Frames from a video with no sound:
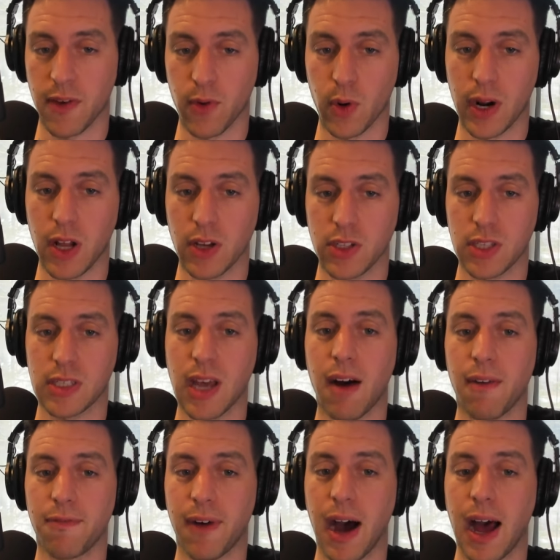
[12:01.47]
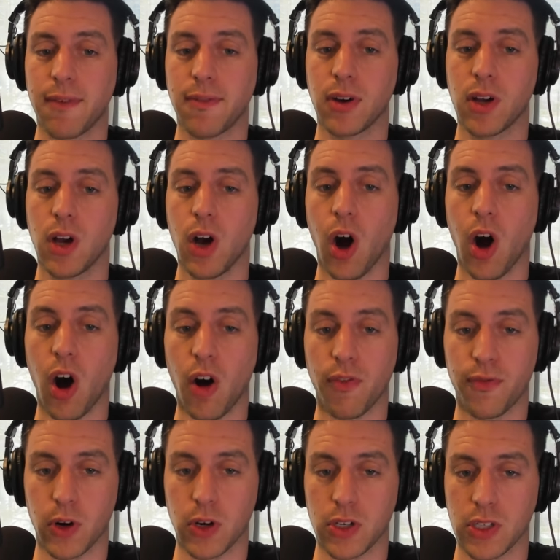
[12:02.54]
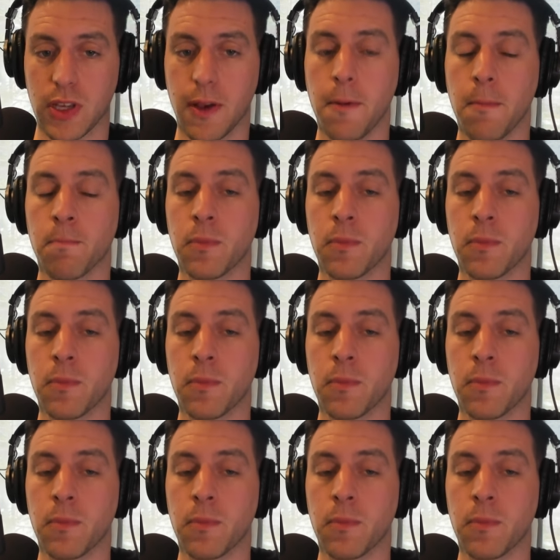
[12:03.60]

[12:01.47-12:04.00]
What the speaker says: Everyone else, the top five, all first.